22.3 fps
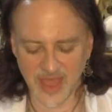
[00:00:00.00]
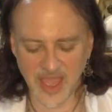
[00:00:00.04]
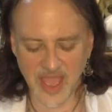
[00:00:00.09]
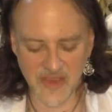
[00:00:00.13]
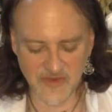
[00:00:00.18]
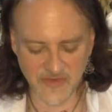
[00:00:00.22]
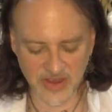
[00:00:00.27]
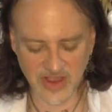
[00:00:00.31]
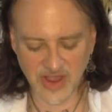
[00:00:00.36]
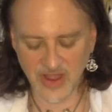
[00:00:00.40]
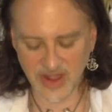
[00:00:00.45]

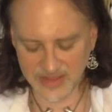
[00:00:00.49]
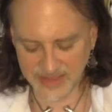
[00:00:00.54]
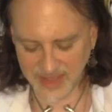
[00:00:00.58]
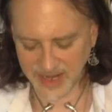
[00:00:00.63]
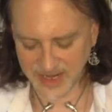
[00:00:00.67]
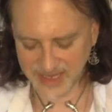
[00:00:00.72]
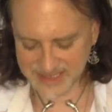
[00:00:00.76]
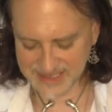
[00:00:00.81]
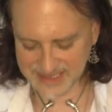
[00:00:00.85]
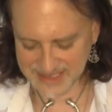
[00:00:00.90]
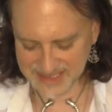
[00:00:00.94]
Every card
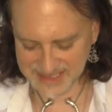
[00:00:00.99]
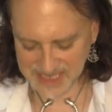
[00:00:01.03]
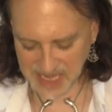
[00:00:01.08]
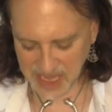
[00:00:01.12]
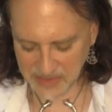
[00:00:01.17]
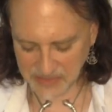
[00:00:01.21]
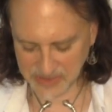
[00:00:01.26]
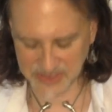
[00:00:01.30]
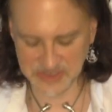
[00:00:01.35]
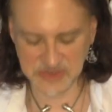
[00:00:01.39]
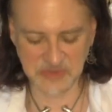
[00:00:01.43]
that hits the
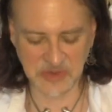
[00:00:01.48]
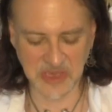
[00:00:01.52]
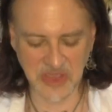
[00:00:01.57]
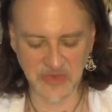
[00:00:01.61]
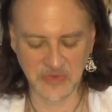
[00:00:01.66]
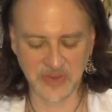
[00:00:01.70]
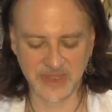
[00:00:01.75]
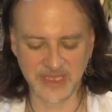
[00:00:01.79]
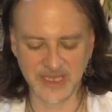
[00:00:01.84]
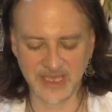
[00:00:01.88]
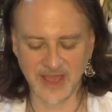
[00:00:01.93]
table is
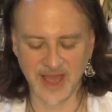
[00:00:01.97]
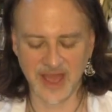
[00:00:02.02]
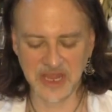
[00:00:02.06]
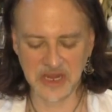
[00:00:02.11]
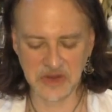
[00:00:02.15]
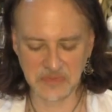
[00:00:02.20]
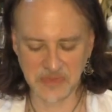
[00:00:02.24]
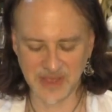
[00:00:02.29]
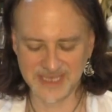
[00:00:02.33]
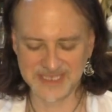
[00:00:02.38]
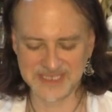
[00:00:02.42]
being really
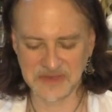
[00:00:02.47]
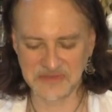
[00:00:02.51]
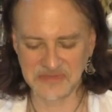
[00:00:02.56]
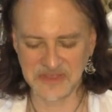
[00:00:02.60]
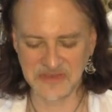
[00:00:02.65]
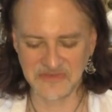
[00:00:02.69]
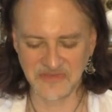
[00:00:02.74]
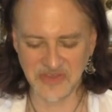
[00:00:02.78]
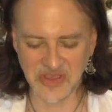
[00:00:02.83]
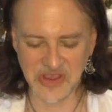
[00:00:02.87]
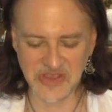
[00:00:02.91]
guided by
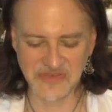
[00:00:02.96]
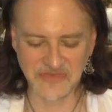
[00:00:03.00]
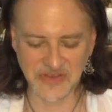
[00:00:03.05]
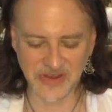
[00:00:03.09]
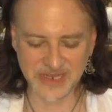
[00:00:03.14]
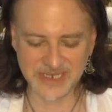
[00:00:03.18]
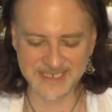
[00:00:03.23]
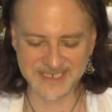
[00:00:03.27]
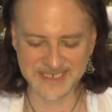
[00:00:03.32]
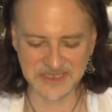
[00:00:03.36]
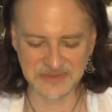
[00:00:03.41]
something very,
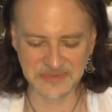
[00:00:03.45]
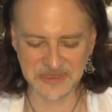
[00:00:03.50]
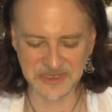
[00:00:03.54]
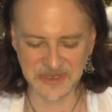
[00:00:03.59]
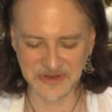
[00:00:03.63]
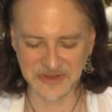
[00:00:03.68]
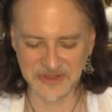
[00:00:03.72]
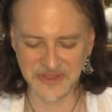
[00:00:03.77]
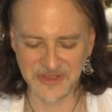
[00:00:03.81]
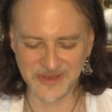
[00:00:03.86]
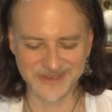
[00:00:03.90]
very deep
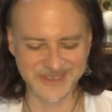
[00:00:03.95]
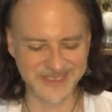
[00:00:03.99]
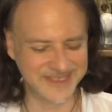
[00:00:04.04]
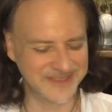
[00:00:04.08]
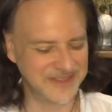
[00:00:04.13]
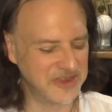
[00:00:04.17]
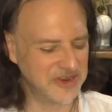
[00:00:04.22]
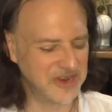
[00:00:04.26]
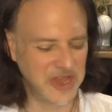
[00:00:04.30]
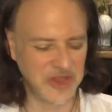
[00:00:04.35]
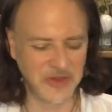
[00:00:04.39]
here, and those
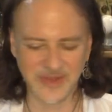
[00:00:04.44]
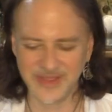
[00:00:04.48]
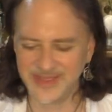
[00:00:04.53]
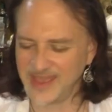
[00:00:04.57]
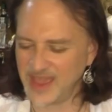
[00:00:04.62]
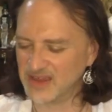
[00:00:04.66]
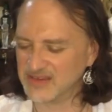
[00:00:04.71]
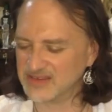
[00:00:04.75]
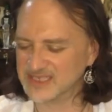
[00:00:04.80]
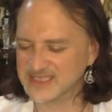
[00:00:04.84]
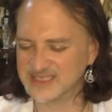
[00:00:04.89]
in the know, and
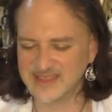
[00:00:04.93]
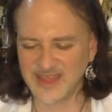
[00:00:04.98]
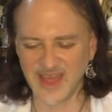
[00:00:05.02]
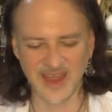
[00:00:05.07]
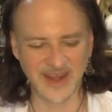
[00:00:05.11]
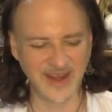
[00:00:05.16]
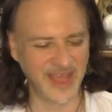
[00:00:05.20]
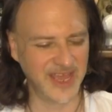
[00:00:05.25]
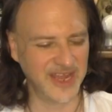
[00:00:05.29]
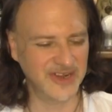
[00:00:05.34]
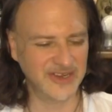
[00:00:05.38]
there is
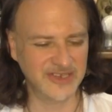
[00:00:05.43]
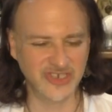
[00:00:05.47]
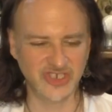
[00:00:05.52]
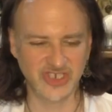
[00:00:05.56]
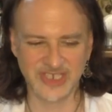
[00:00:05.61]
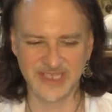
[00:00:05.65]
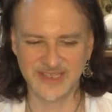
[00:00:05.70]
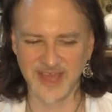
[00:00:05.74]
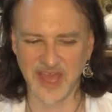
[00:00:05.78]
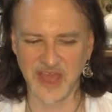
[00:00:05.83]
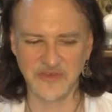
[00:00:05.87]
that
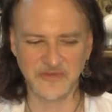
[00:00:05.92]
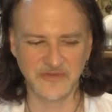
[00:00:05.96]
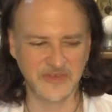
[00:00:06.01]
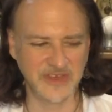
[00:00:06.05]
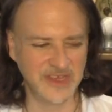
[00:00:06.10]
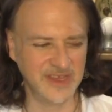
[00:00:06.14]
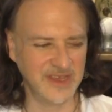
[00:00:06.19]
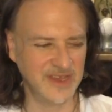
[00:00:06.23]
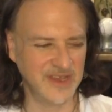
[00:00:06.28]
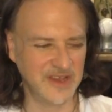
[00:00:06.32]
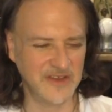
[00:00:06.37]
energy, that
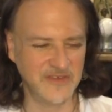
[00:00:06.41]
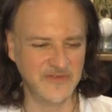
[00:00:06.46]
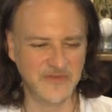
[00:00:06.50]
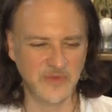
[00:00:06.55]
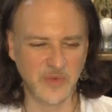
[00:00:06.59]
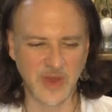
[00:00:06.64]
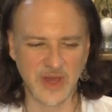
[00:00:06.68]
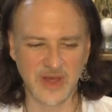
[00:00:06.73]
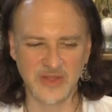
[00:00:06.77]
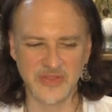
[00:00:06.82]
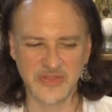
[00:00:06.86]
feeling of
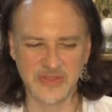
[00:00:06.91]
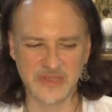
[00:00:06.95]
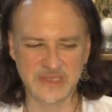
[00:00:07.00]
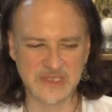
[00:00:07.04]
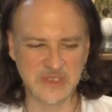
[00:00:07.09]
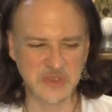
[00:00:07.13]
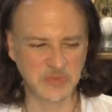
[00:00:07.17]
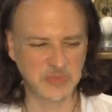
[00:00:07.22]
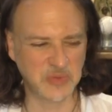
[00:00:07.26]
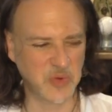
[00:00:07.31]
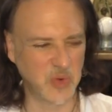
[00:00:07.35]
wealth
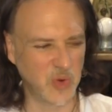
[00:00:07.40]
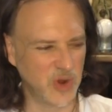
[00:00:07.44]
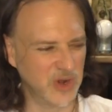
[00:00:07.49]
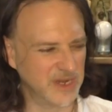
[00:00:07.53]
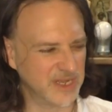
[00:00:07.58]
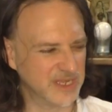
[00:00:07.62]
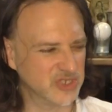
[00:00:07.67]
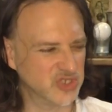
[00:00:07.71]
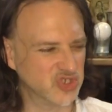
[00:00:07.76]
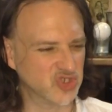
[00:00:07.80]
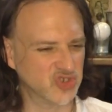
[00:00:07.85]
and
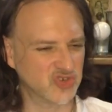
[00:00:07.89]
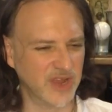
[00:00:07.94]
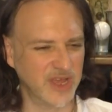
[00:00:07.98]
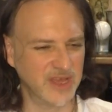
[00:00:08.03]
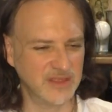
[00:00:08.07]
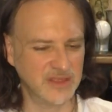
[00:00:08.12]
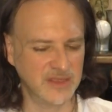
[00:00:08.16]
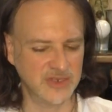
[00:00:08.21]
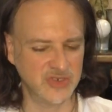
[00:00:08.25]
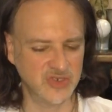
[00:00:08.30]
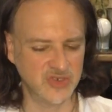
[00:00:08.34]
support and
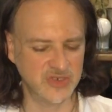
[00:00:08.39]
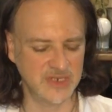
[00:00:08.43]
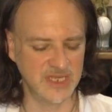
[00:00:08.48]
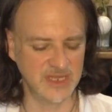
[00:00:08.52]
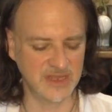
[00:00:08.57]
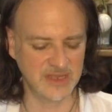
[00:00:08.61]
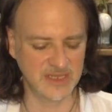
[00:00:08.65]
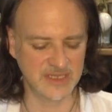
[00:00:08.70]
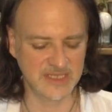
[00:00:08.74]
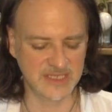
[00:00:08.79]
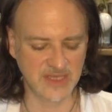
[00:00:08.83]
strength
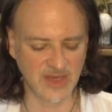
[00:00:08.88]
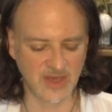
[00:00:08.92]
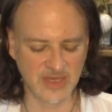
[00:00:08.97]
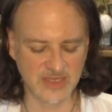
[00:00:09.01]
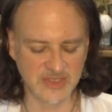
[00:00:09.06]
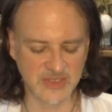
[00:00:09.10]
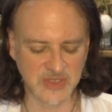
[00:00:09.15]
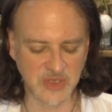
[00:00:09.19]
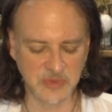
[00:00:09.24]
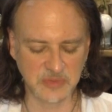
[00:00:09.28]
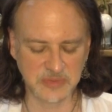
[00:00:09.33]
underneath this
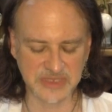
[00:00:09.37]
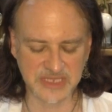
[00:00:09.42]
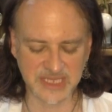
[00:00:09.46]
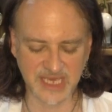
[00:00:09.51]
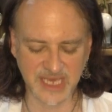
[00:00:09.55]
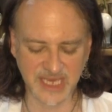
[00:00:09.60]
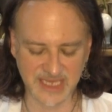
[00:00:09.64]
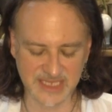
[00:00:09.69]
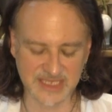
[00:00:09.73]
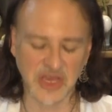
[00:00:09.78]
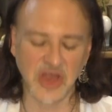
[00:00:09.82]
all. So
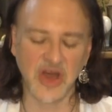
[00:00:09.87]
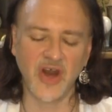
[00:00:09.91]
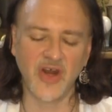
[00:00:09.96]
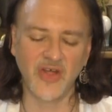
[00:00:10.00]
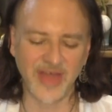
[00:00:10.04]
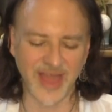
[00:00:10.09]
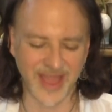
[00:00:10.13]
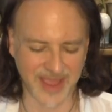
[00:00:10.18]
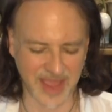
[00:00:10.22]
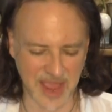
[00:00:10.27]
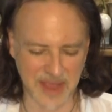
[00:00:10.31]
please,
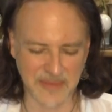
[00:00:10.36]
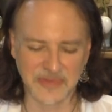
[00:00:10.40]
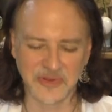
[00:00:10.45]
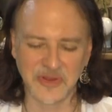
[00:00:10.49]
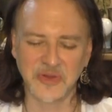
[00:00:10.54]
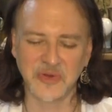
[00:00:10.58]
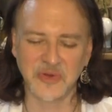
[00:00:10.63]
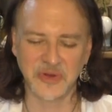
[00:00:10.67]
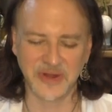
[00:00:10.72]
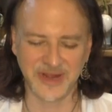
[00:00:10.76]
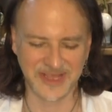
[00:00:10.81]
oh, that
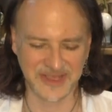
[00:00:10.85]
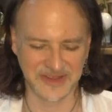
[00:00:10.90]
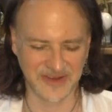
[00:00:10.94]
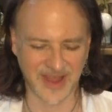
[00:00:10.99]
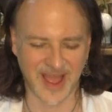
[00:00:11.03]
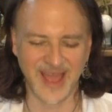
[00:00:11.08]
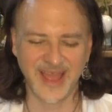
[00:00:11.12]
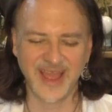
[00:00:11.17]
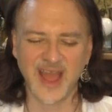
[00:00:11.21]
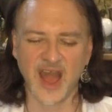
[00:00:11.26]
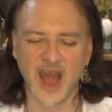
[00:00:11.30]
Capricornian,
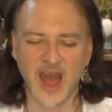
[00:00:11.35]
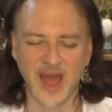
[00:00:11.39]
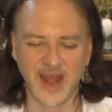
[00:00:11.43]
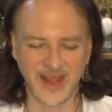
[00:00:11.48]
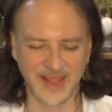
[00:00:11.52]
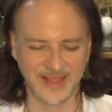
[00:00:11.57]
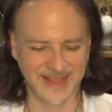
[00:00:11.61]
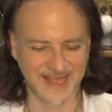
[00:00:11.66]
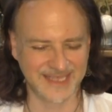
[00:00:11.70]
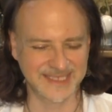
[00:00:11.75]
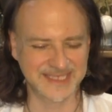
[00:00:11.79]
I got
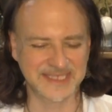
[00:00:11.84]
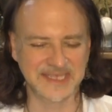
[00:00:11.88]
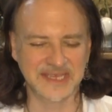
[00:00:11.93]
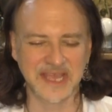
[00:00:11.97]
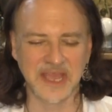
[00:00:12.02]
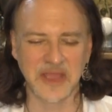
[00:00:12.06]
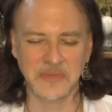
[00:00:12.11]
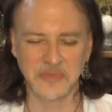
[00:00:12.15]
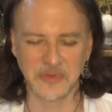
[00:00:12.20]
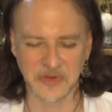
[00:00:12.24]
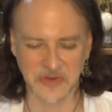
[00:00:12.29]
it. That's the
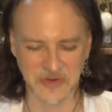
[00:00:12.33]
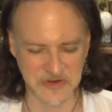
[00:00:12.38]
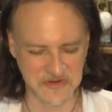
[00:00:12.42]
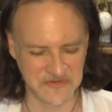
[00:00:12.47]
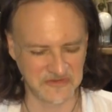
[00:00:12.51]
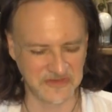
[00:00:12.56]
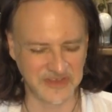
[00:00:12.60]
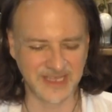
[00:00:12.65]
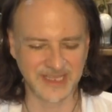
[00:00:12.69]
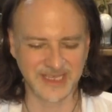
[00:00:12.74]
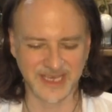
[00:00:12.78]

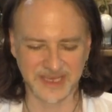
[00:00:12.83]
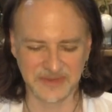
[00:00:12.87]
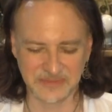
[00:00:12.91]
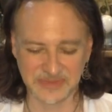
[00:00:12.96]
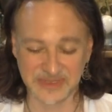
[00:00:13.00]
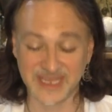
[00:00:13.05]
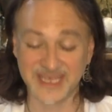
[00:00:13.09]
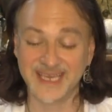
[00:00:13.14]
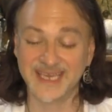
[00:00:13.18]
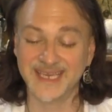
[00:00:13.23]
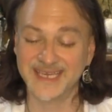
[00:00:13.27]
Capricorn feeling.
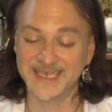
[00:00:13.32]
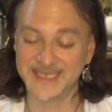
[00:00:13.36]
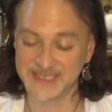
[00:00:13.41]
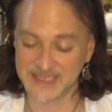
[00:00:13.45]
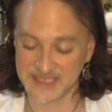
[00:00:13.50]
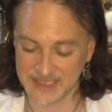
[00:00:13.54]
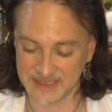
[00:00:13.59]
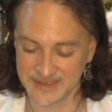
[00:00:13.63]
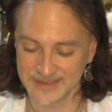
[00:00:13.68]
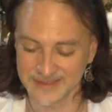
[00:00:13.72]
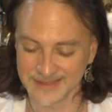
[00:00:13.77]

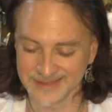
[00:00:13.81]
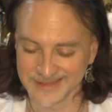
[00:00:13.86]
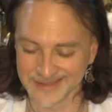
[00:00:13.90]
Please.